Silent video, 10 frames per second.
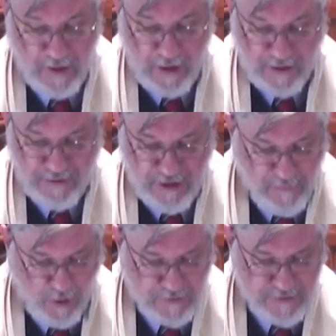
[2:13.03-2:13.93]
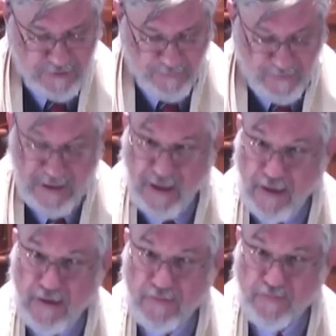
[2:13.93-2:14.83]
and demos, meaning
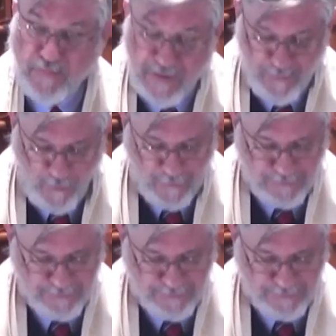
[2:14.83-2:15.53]
people.